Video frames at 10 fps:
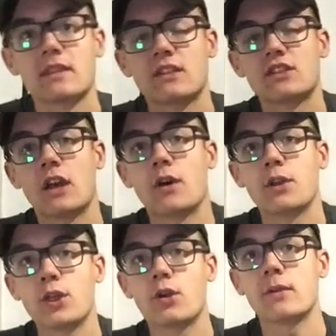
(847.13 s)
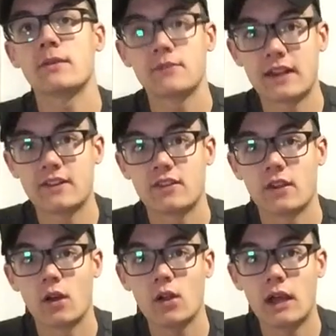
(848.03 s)
So Thor finds
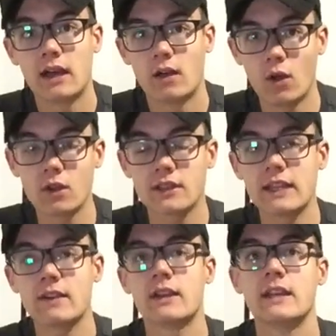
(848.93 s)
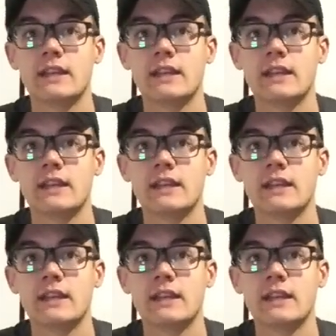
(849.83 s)
Hulk there.